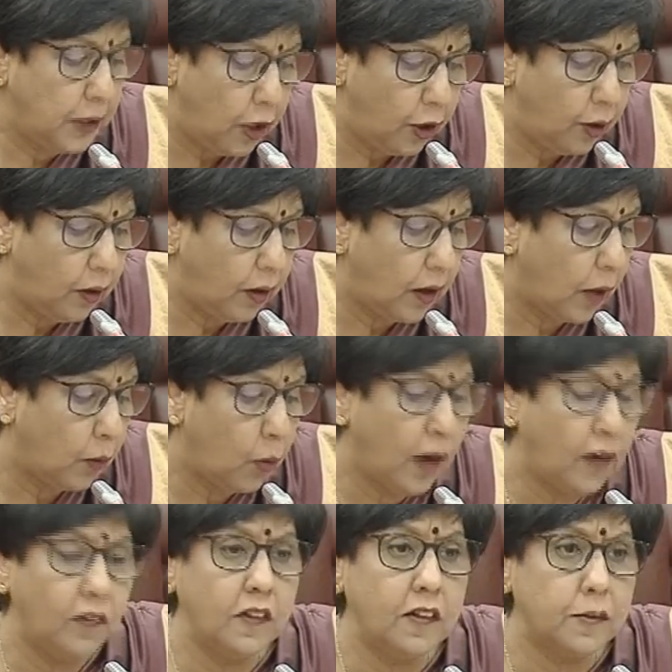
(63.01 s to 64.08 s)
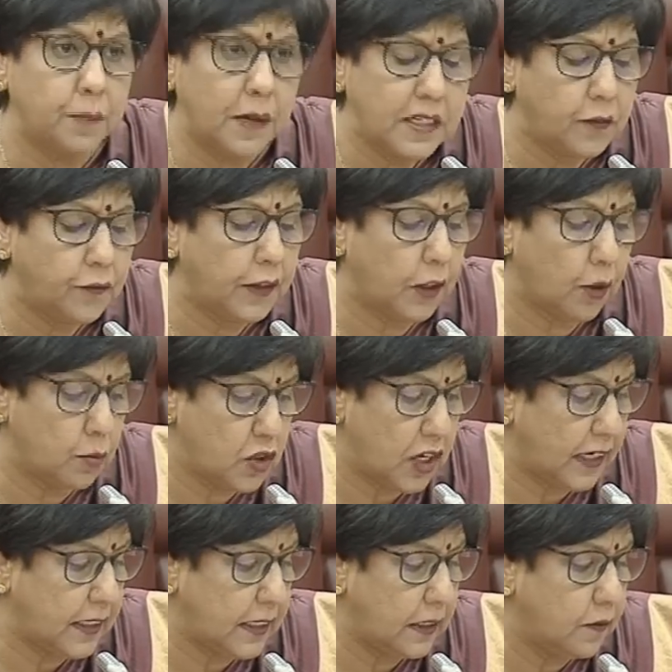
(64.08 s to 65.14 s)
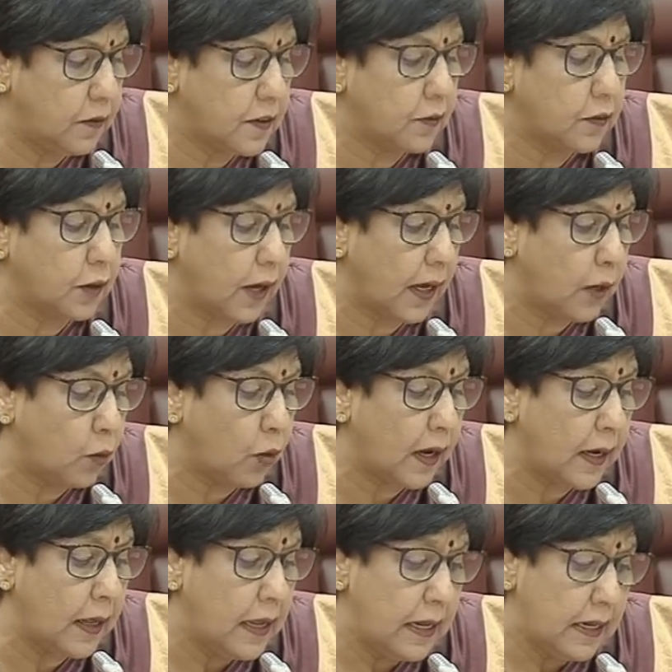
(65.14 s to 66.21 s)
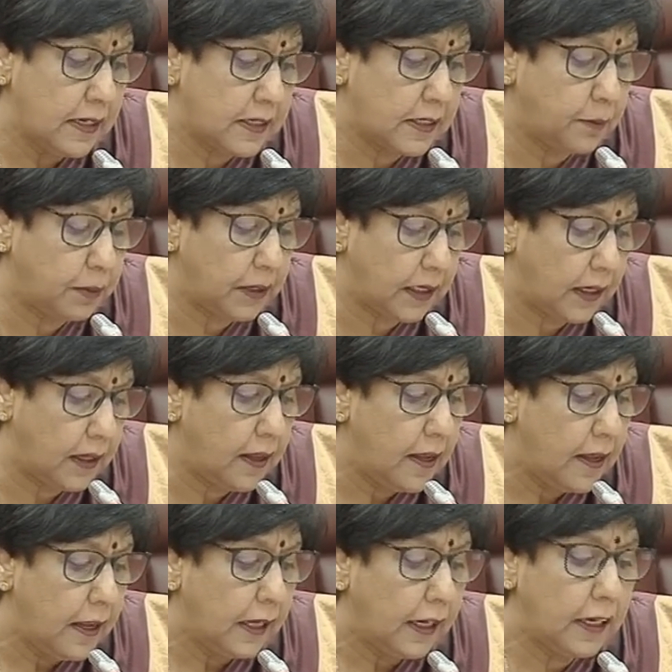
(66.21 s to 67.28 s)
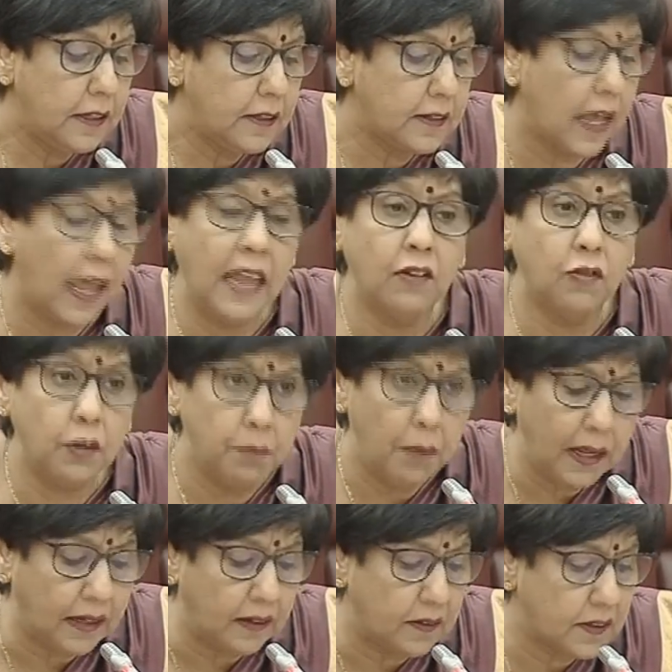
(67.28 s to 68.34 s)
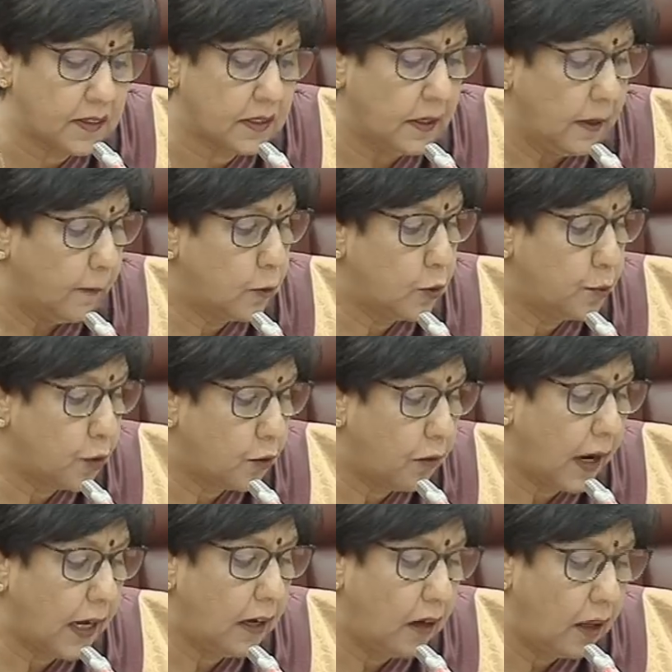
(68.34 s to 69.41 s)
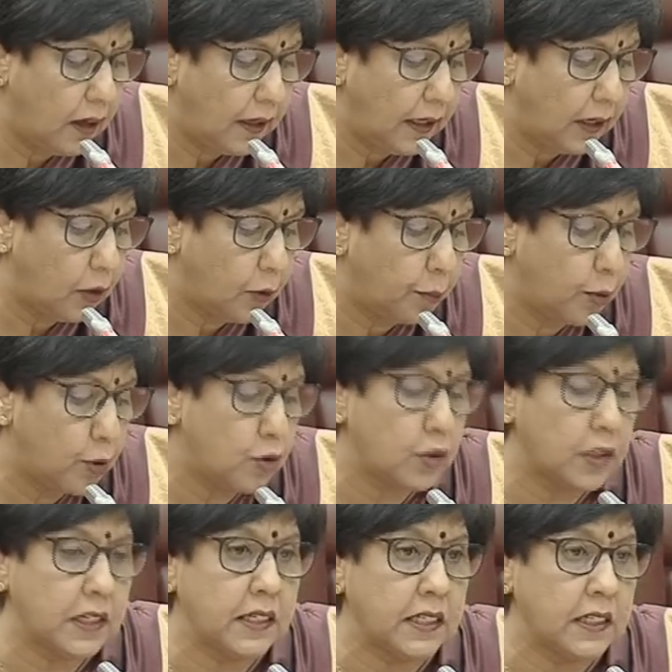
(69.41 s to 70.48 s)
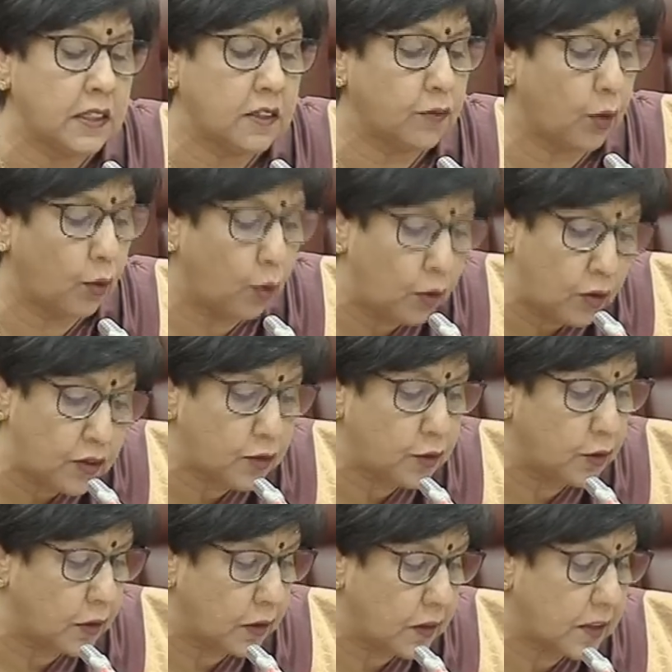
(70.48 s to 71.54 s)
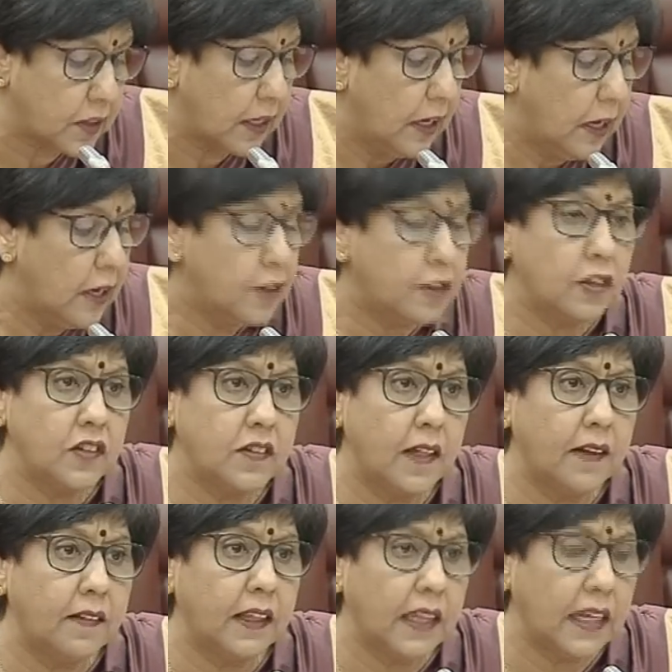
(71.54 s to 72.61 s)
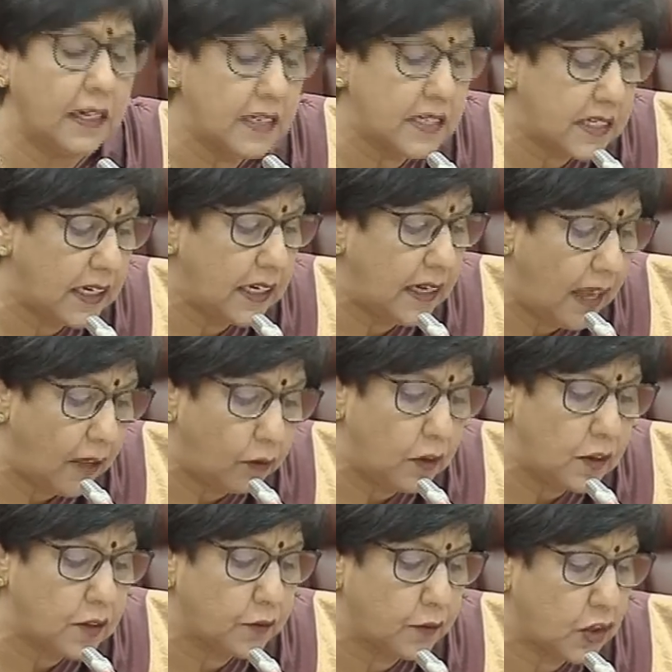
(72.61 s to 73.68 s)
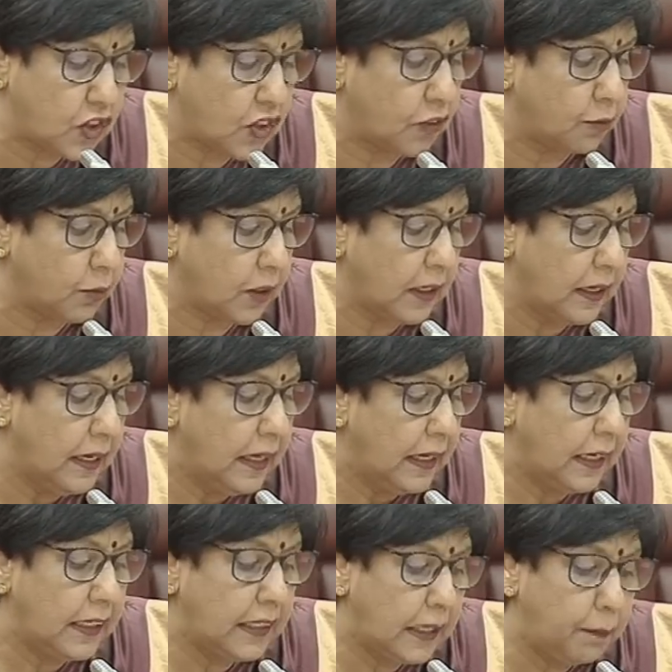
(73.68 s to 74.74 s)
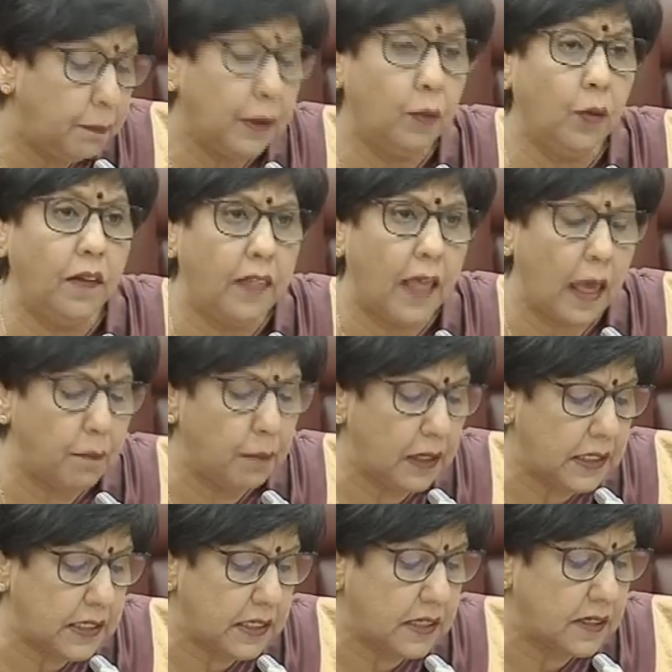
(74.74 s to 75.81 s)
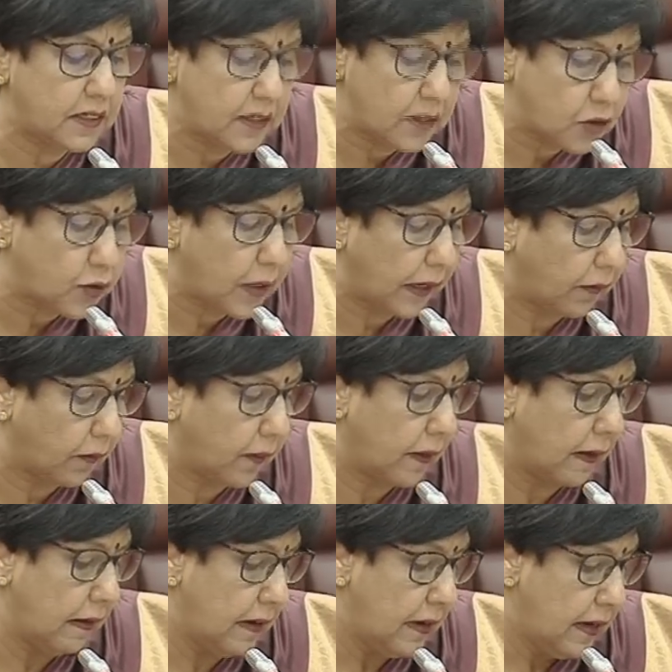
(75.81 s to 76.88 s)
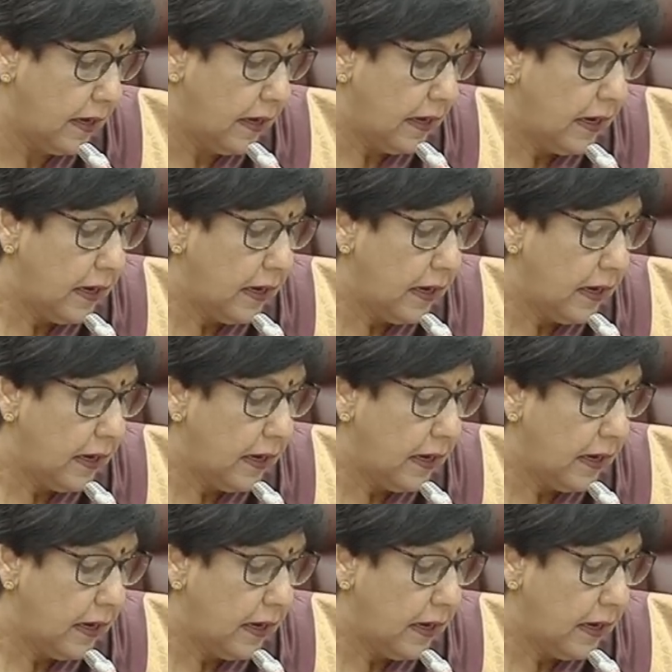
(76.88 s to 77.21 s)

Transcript: As we know, one of the specific objectives of the NYCBE is and remains to provide learning opportunities for all students such that they can attain levels of achievement in keeping with their abilities and strengths.